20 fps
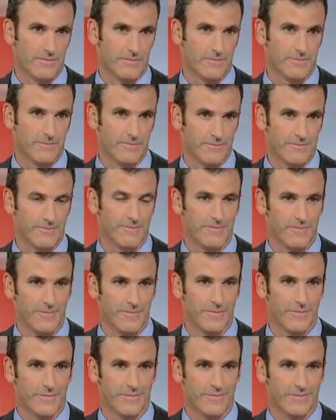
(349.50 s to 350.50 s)
Right,
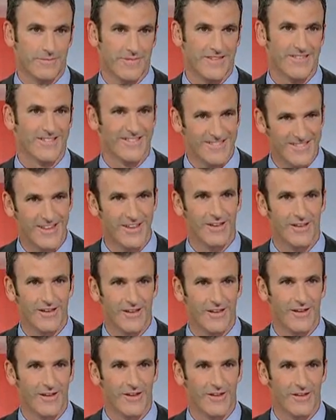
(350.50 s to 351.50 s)
interesting. Okay, thanks so much
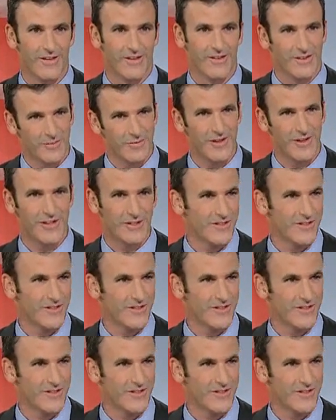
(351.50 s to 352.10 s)
for explaining it to us.